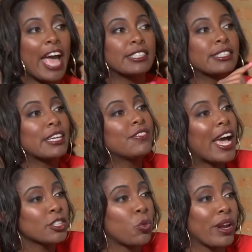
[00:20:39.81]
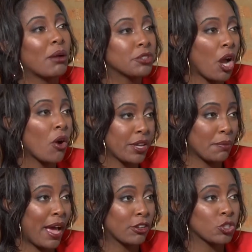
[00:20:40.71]
and see, that's what I'm talking
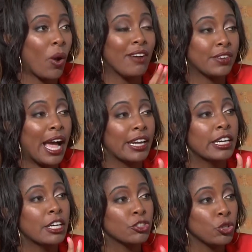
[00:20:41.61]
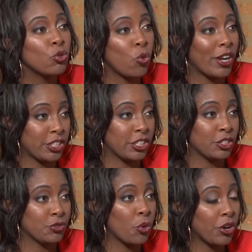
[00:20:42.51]
about. So I've got 2
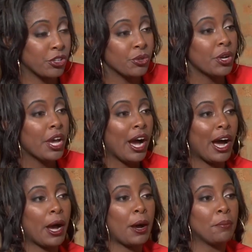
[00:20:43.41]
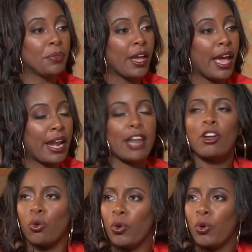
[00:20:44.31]
questions for you, and I know